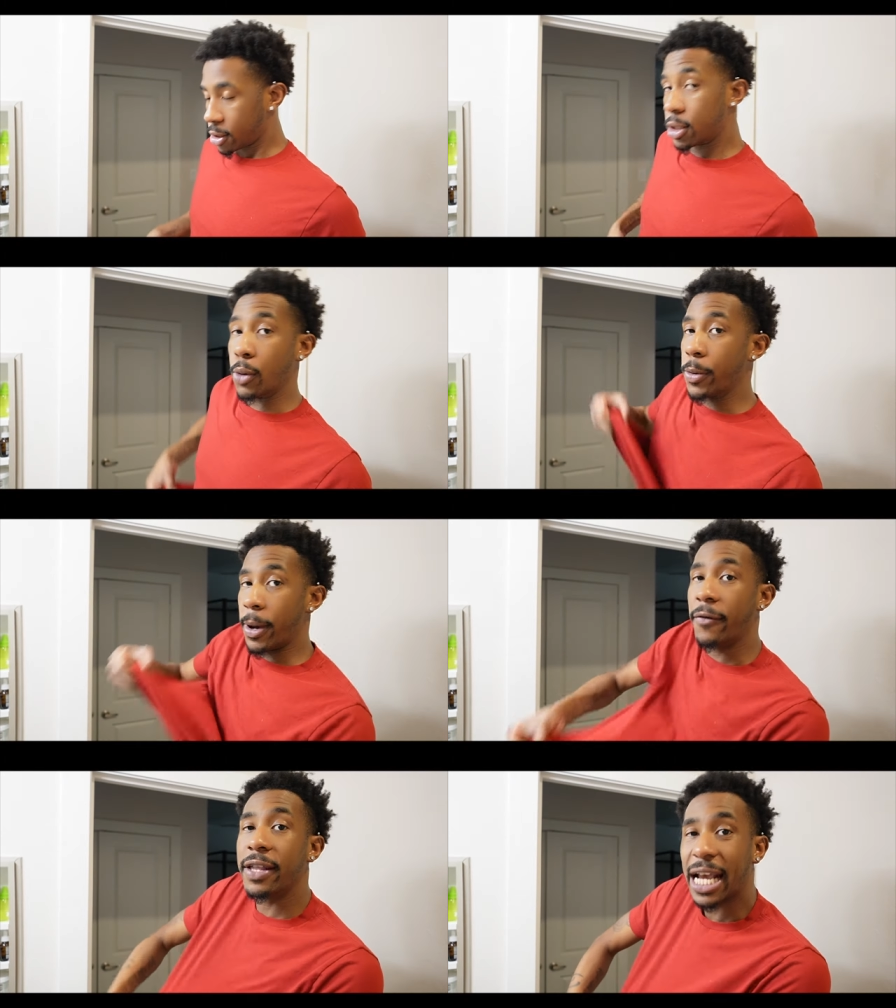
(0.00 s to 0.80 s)
So we
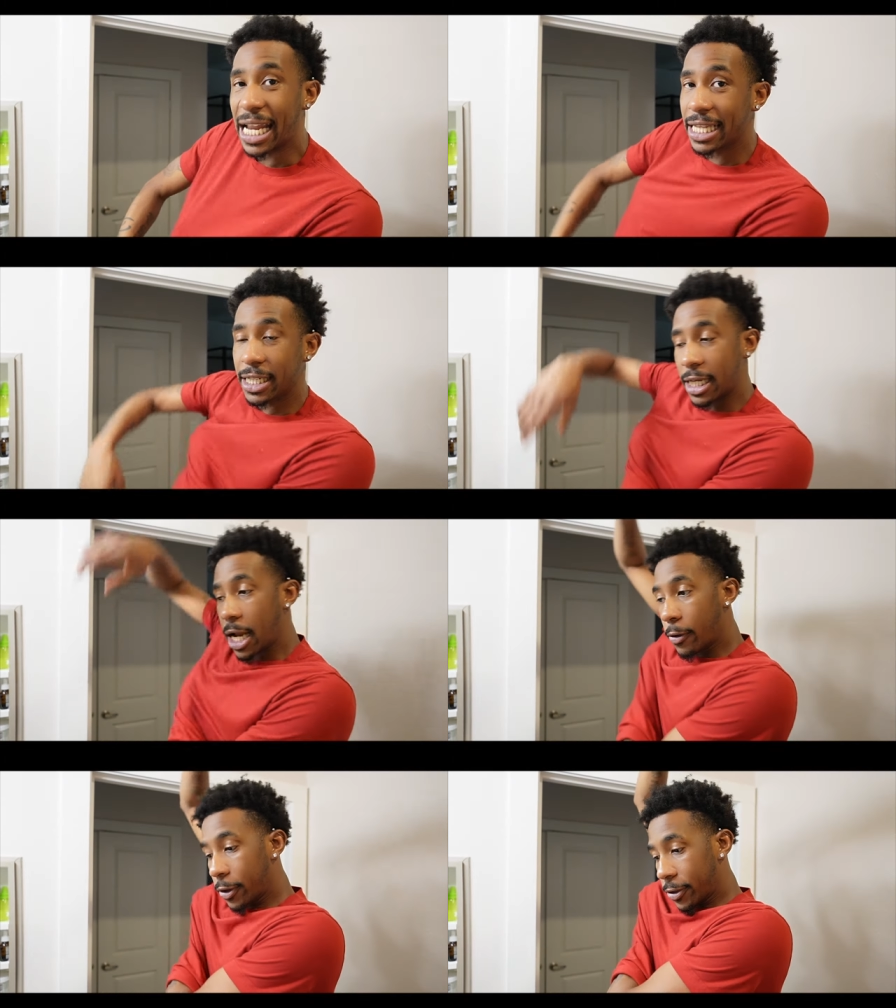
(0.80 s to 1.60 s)
both got out the
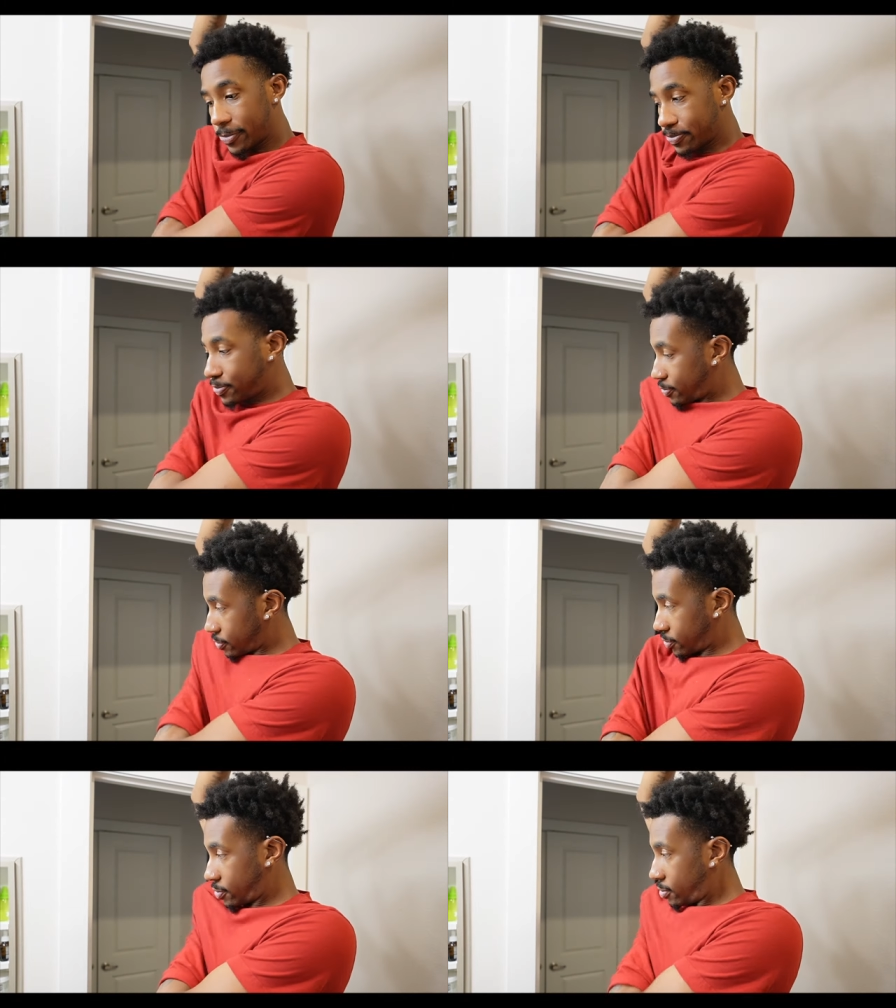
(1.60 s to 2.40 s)
shower
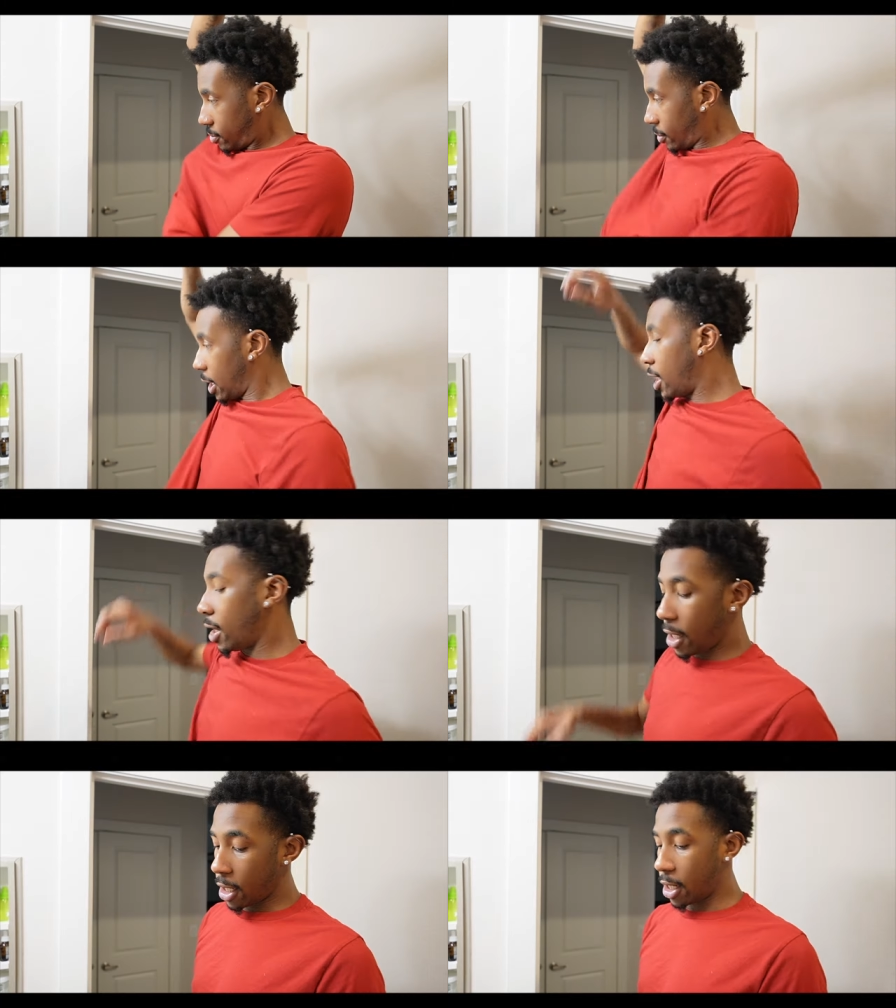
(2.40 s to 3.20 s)

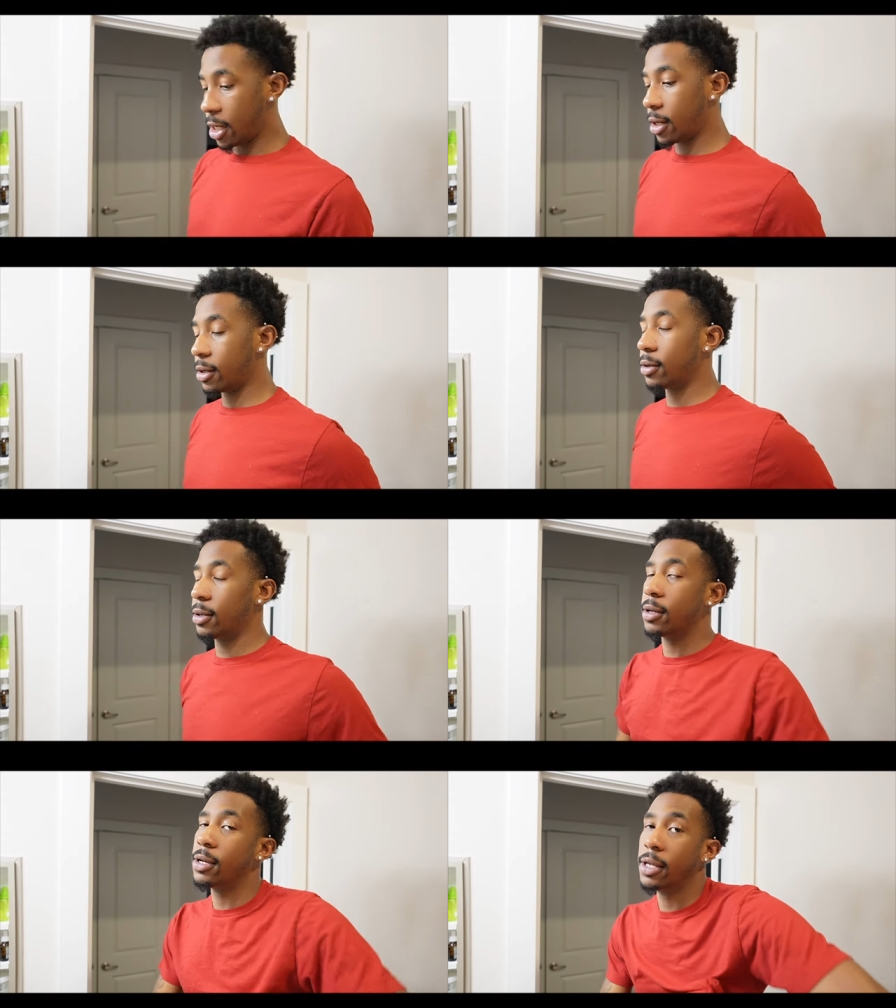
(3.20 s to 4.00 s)
and
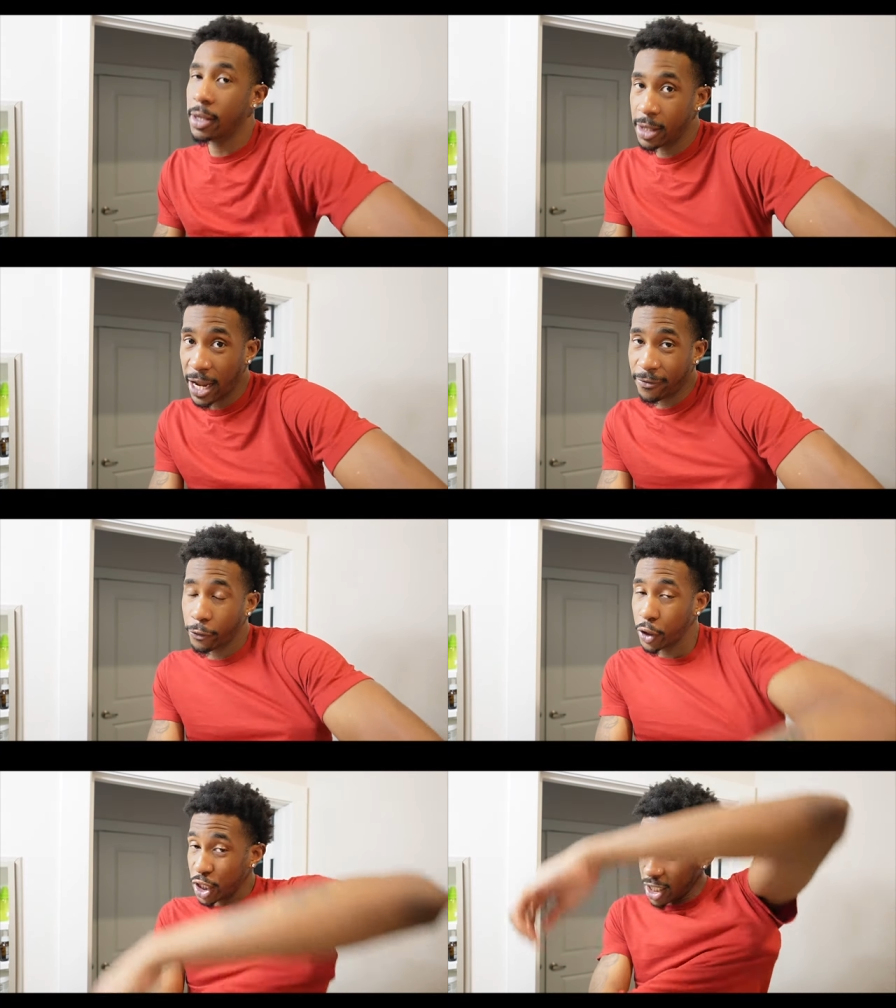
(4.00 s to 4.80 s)
that
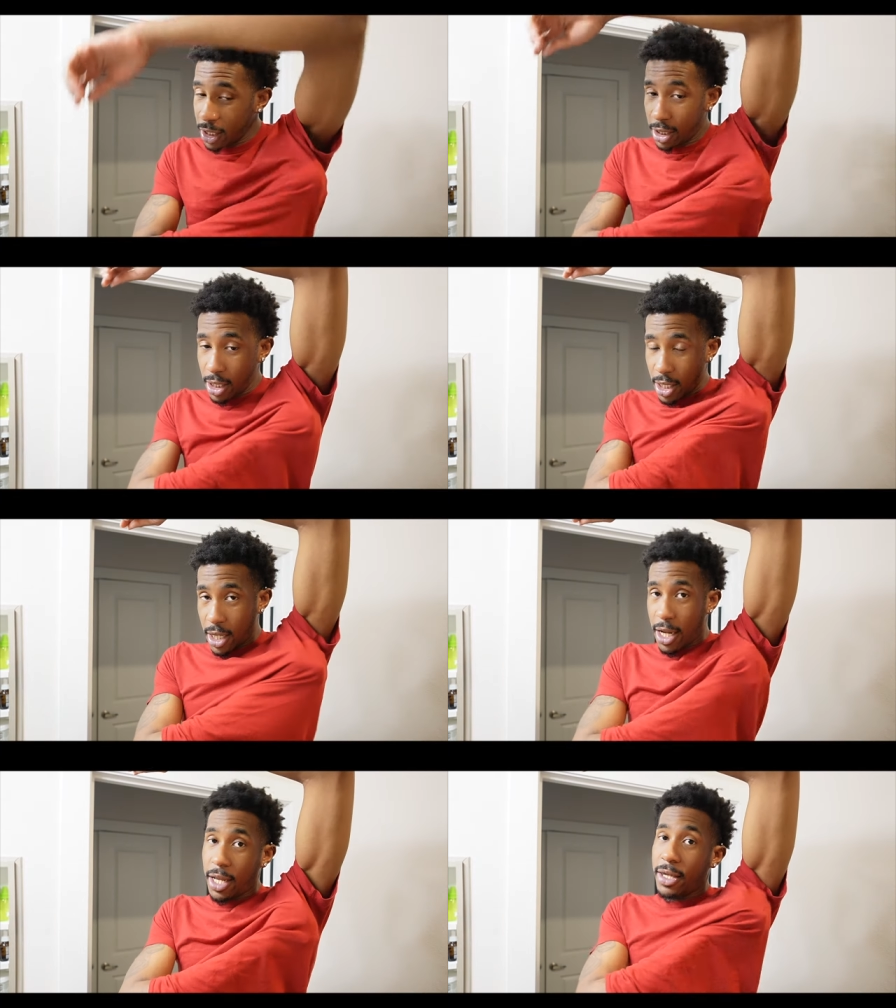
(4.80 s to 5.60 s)
Frenchy,
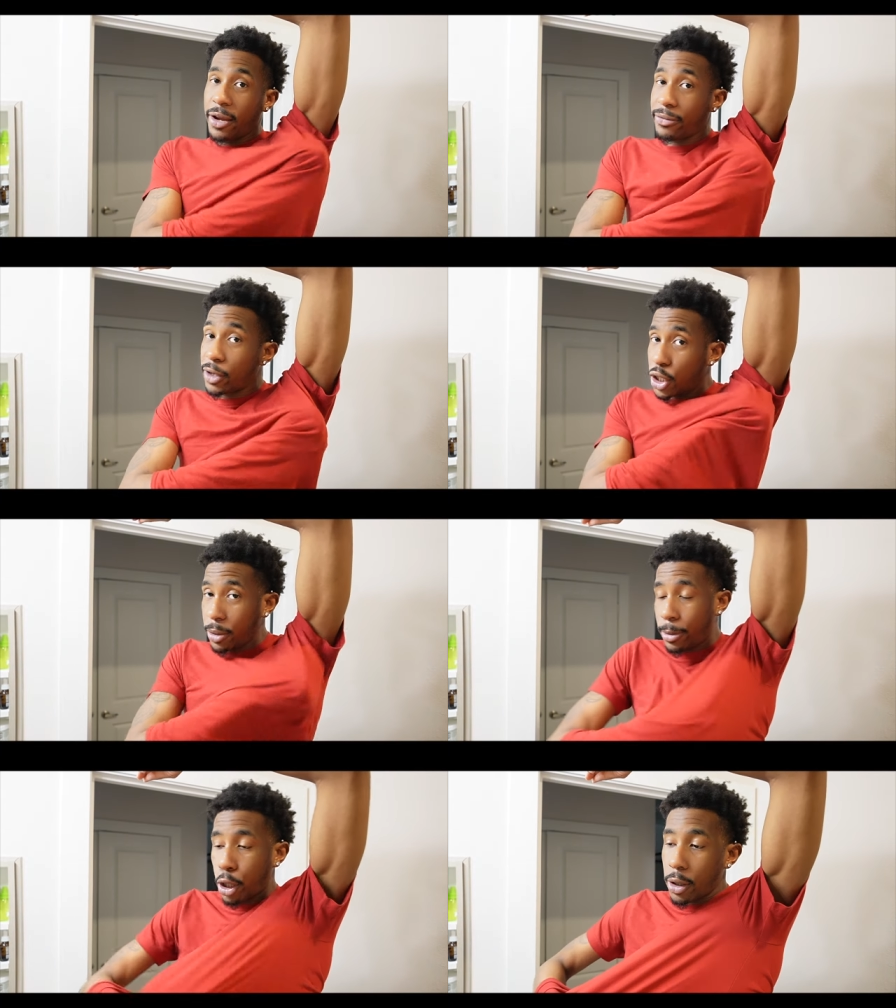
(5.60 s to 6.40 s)
that
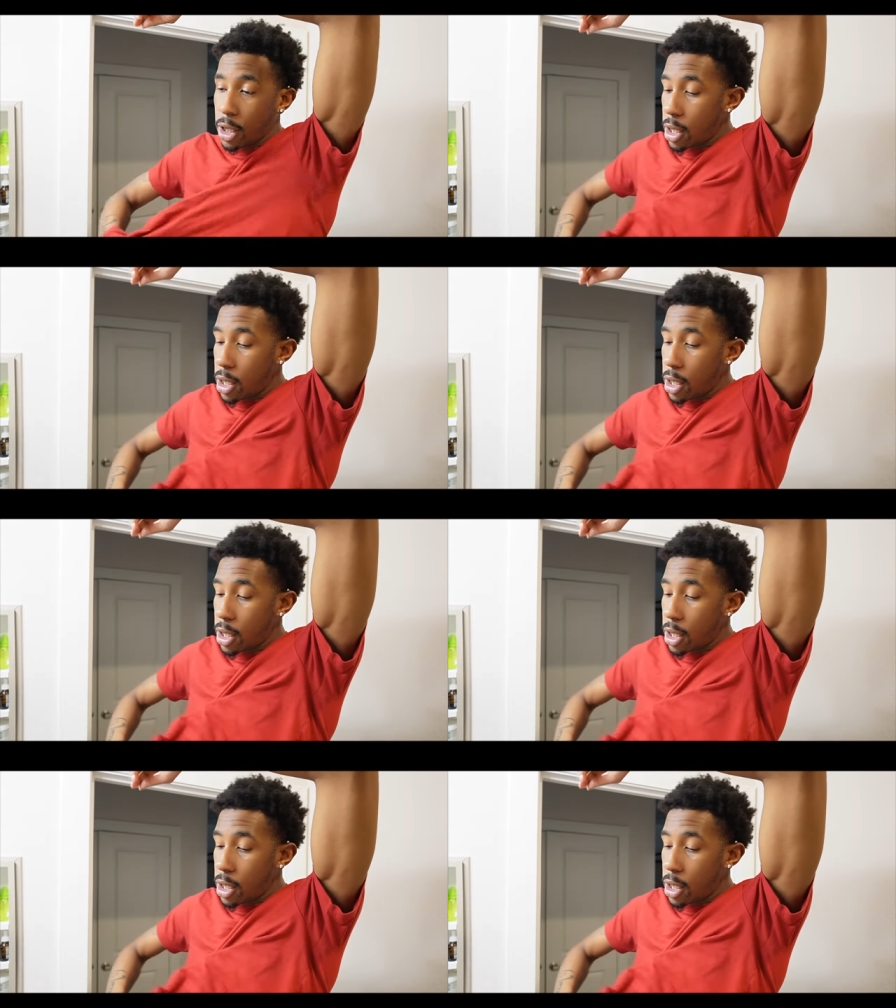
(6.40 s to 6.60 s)
Frenchy Berg,